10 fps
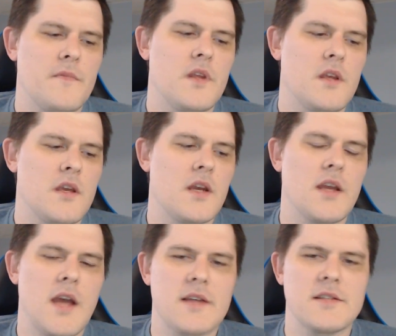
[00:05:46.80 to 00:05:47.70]
Getting
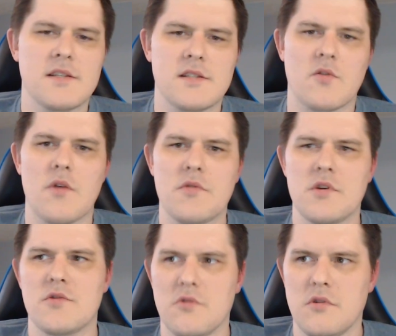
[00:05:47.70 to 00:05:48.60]
access to crowd
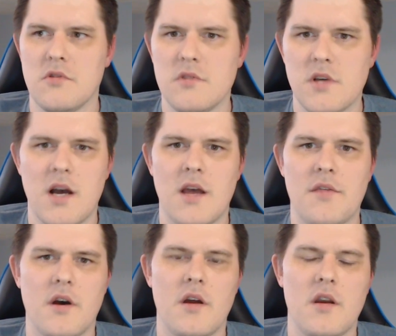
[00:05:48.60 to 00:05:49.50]
control, I
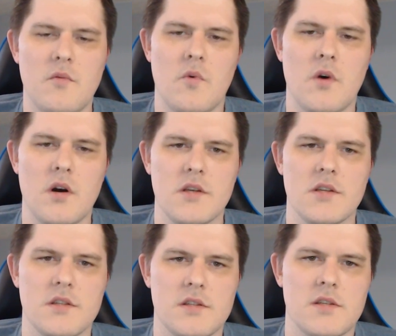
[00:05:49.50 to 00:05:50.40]
thought,
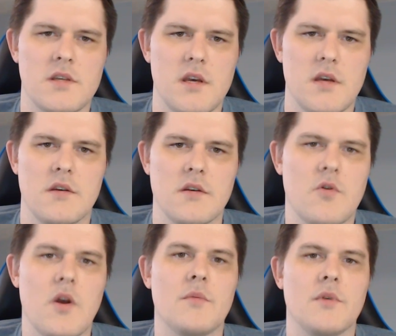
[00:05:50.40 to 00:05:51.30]
was
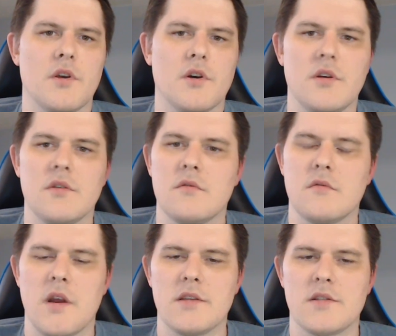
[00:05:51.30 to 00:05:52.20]
incredibly good,
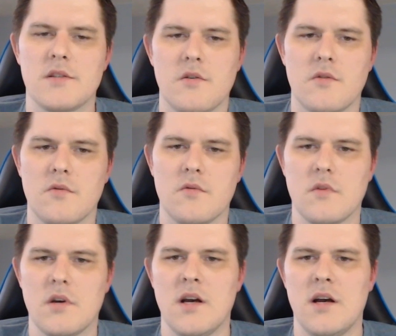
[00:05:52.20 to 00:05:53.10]
right? So,
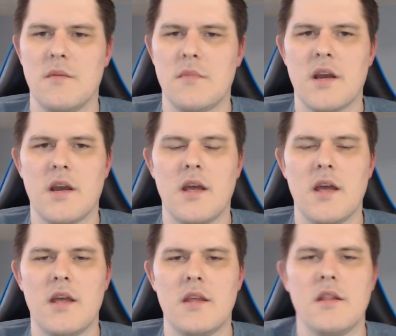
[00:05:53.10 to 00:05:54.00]

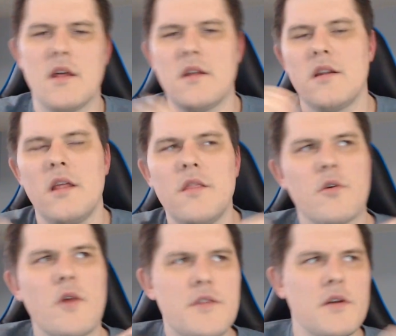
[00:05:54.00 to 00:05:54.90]
and the
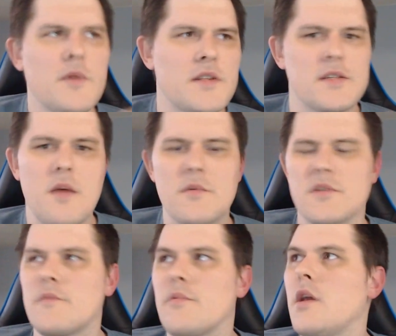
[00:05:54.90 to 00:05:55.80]
great thing about this game as
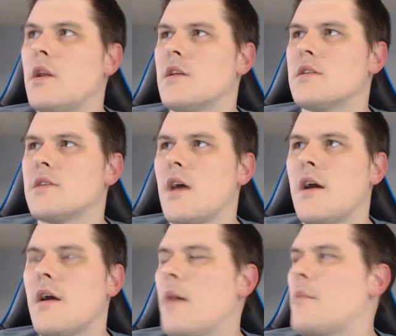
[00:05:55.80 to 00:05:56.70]
I've played it is
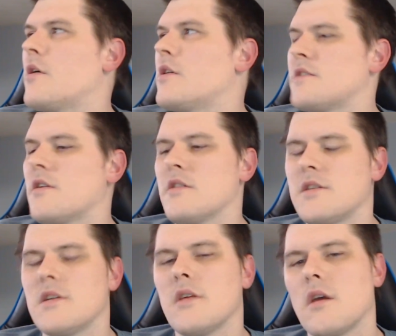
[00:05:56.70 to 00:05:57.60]
I'm already starting to
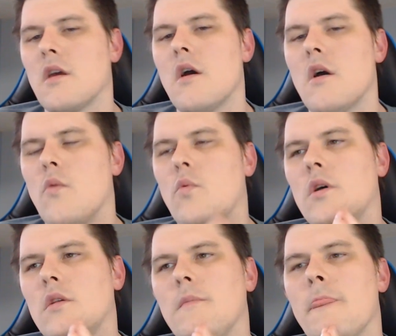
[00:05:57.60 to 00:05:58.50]
see, like,
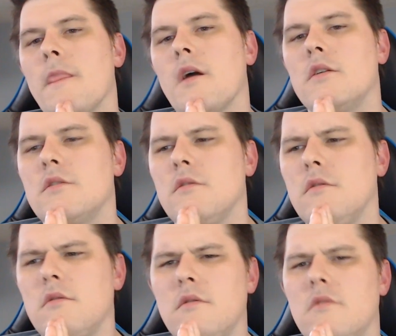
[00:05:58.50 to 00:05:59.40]
well,
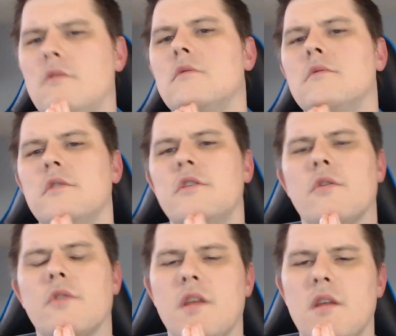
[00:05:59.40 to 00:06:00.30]
you know,
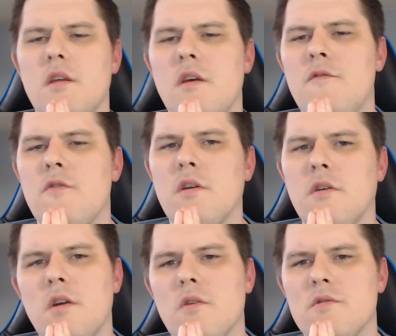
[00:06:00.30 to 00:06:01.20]
like, if you kill
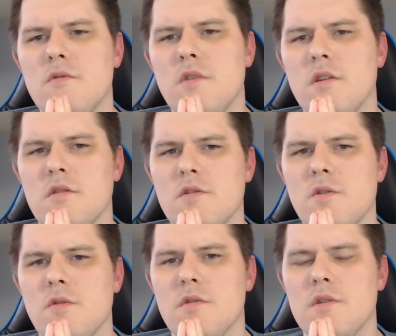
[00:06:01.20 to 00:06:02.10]
heroes, you get their
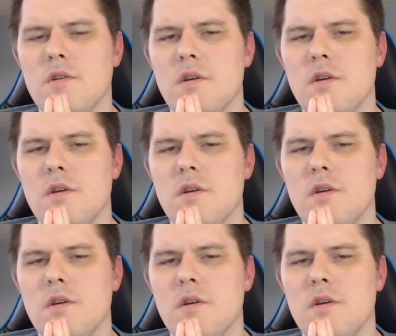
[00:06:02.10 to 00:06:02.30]
souls.